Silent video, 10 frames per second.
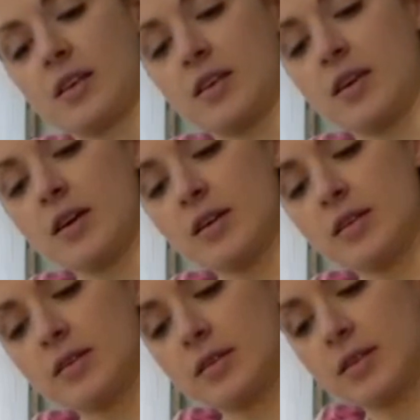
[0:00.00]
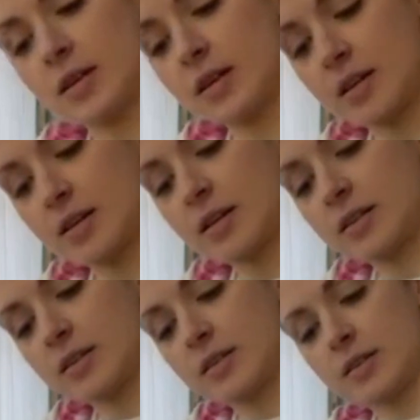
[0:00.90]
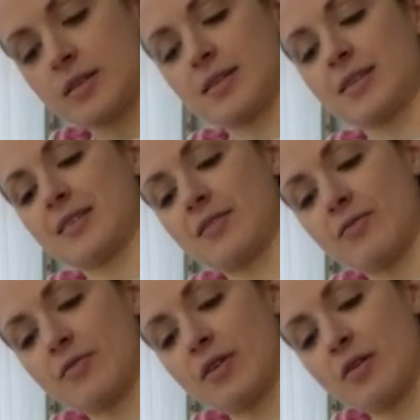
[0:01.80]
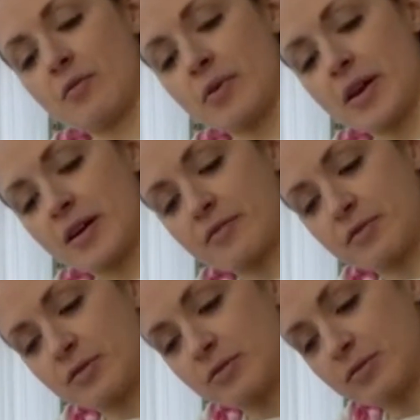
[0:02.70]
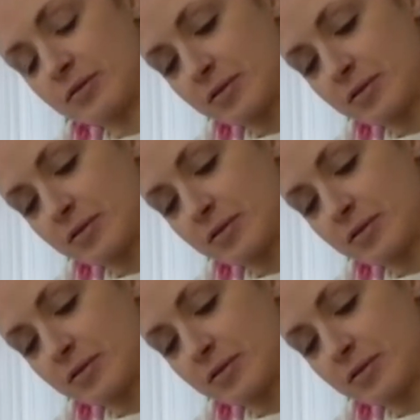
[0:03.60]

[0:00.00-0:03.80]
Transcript: Yes, and that's the thing, we have to